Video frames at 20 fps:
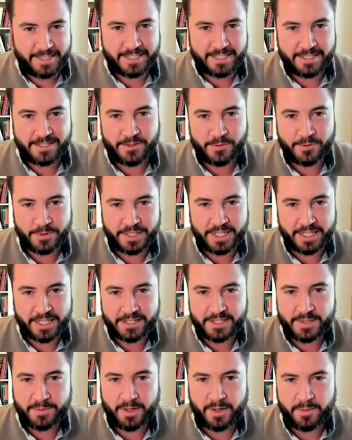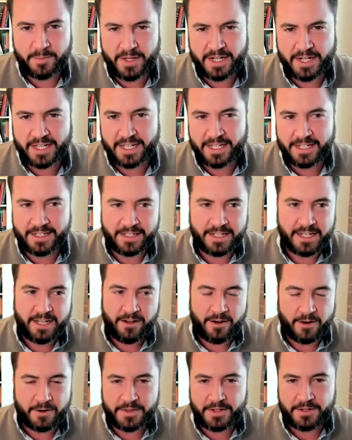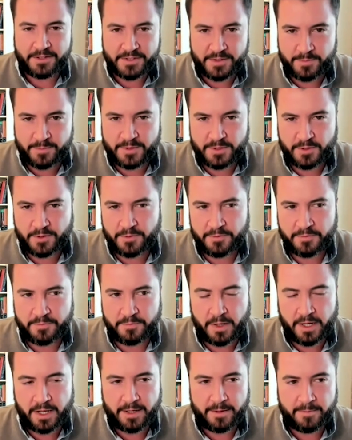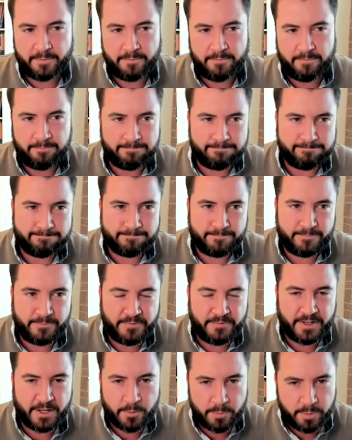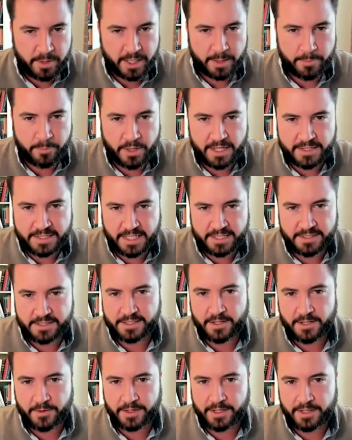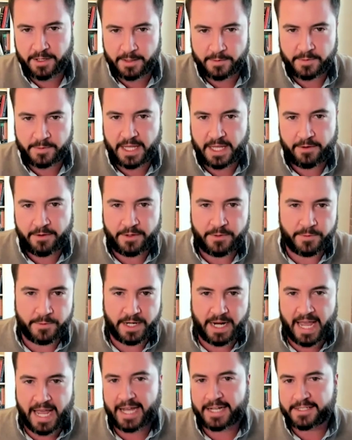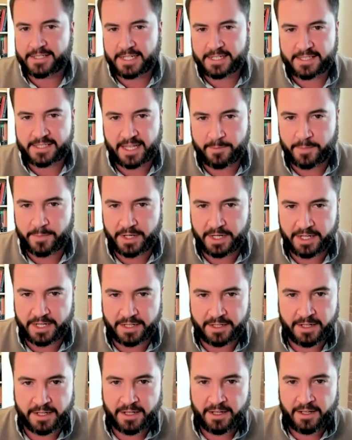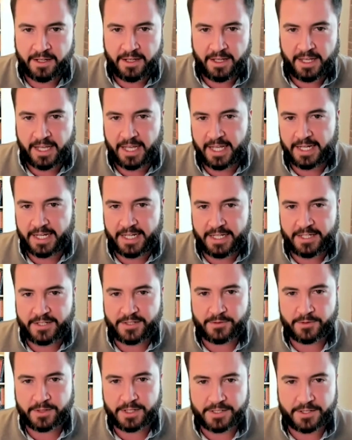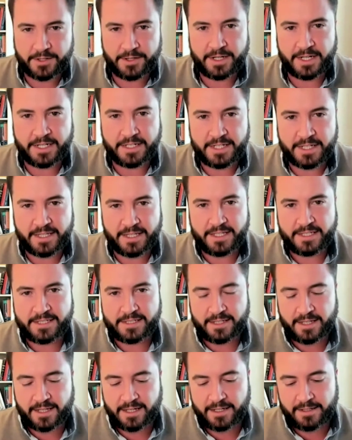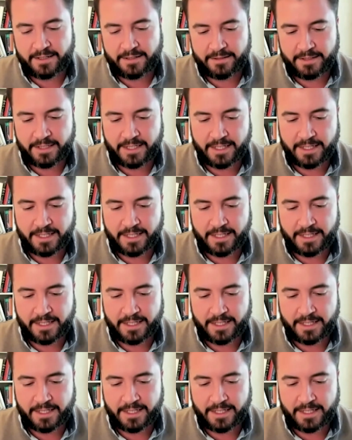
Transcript: this is a ridiculous amount of money. And aren't there some sort of uh, foul play processes going on with how you would access that money? And he's sort of turned into this like